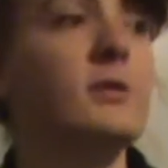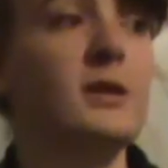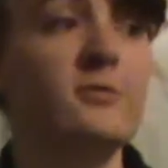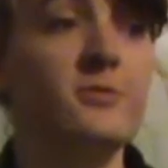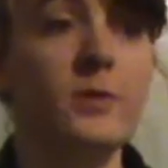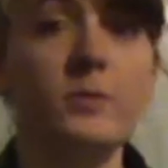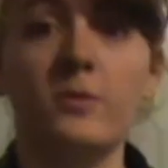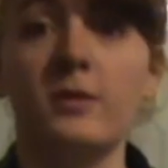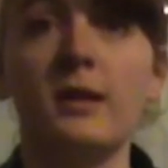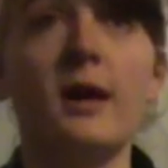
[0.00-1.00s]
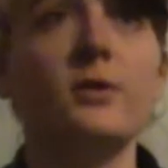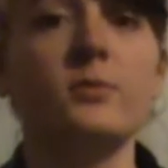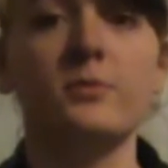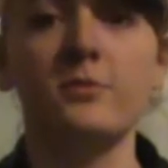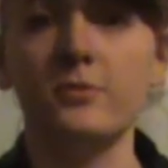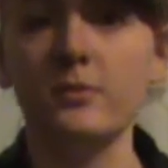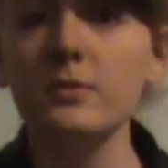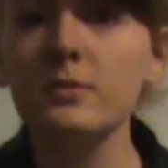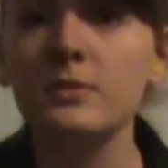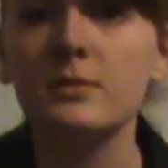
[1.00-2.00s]
really filmed with the light on before.
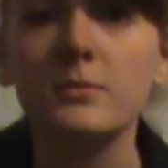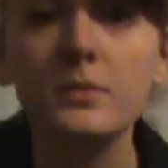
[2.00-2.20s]
It's